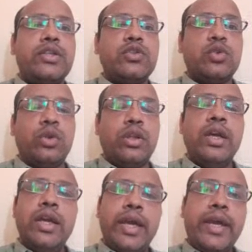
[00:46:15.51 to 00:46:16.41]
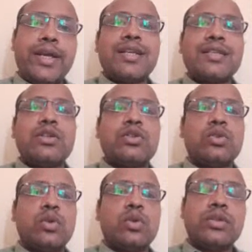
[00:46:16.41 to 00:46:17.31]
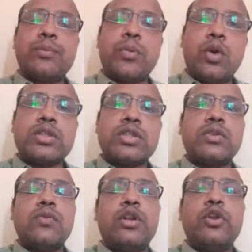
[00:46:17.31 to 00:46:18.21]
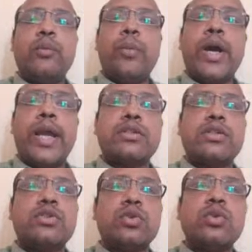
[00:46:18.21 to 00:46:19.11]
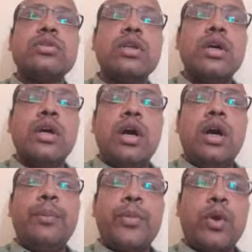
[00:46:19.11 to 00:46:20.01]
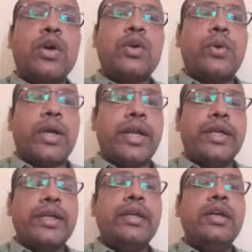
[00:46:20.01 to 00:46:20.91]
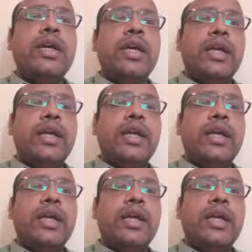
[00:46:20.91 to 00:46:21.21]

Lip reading: It is shown x axis shows a production volume, y axis shows a product variety.